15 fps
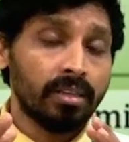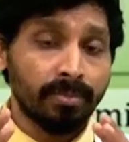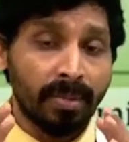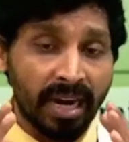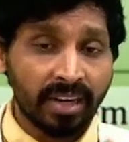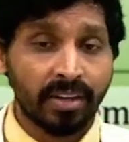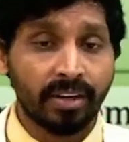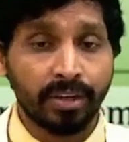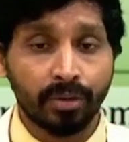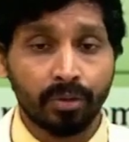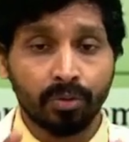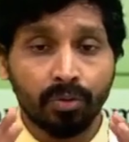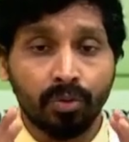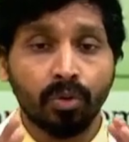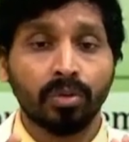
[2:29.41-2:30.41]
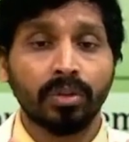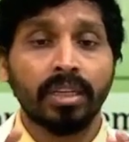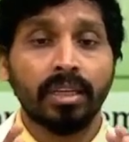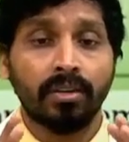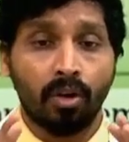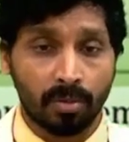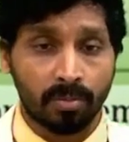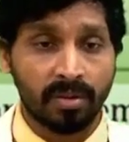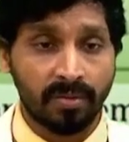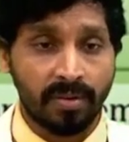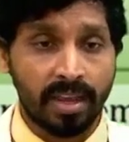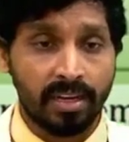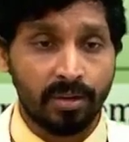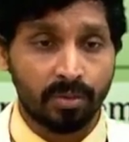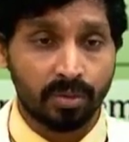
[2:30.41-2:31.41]
mandatory to know their normal
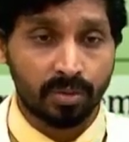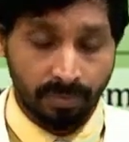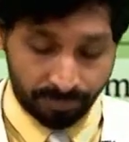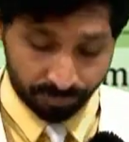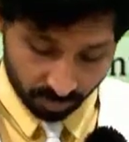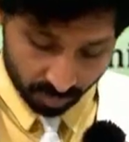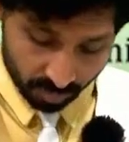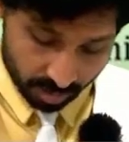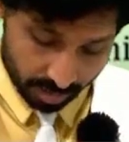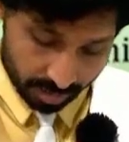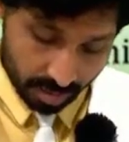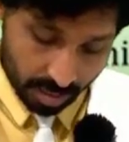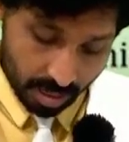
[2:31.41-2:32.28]
values, right.